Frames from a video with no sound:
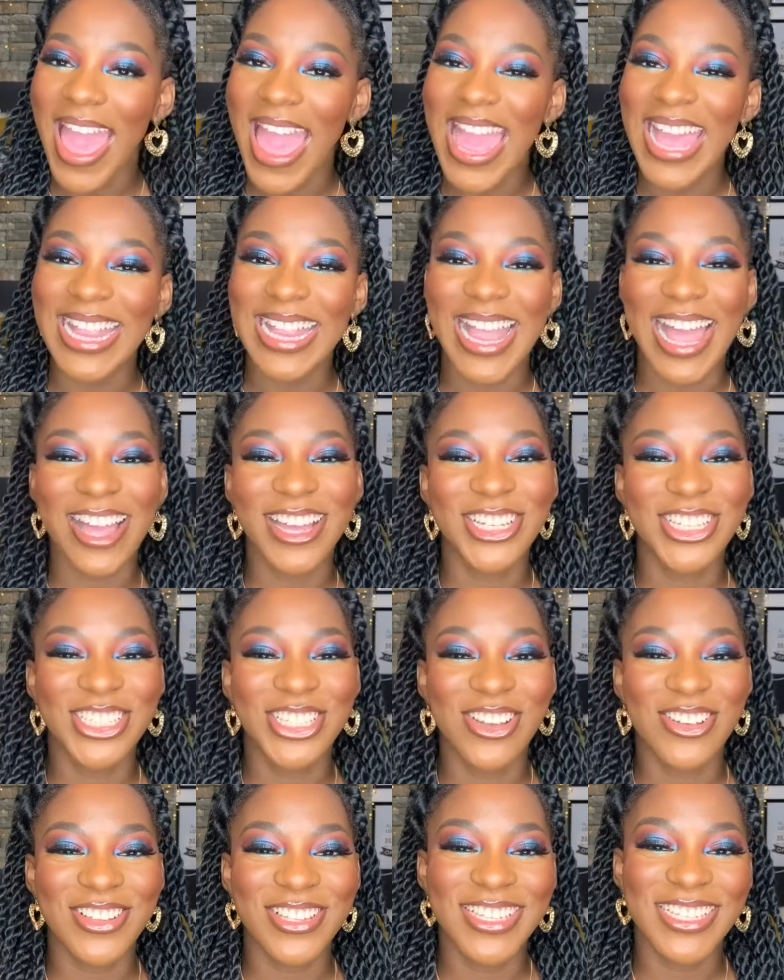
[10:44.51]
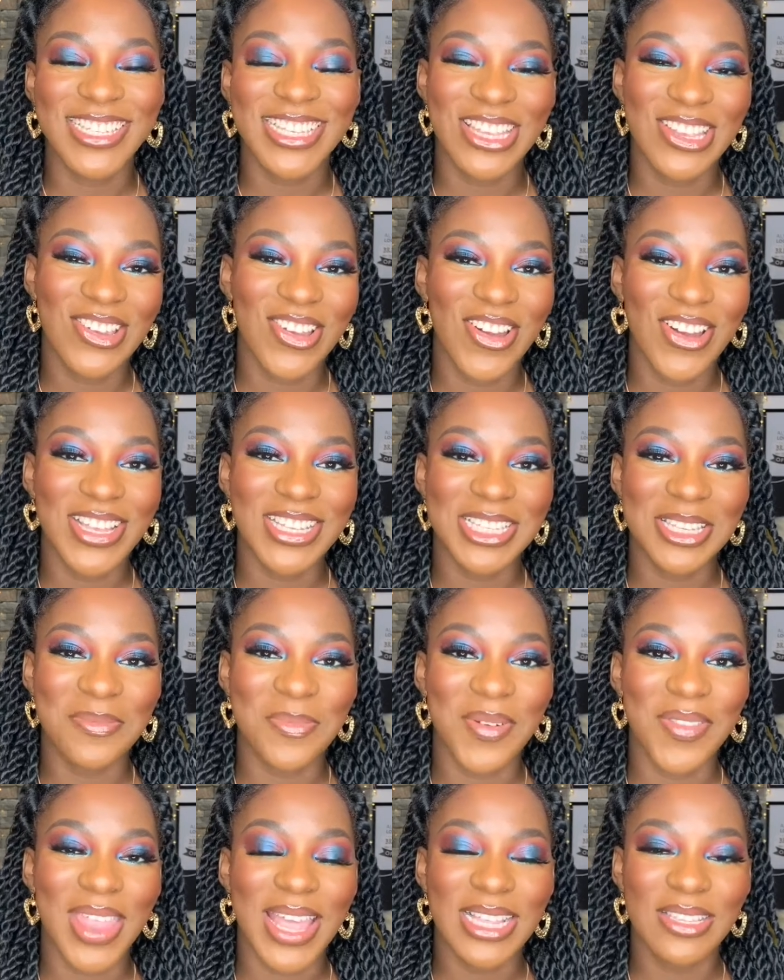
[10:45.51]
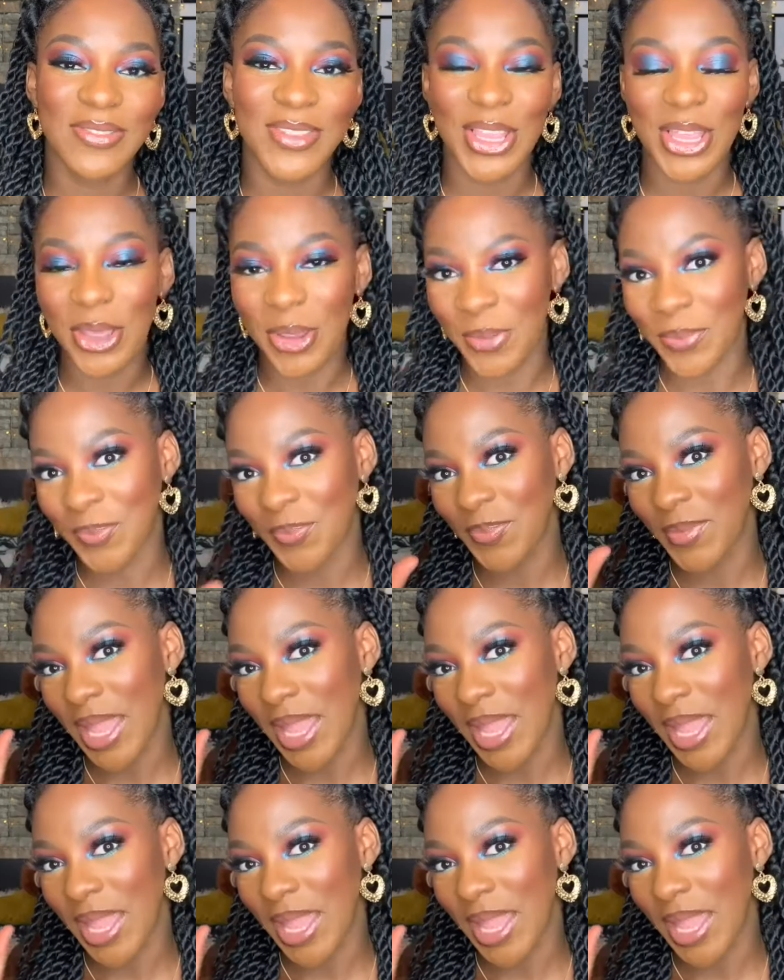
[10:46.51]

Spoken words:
and I shall see you guys in my next video.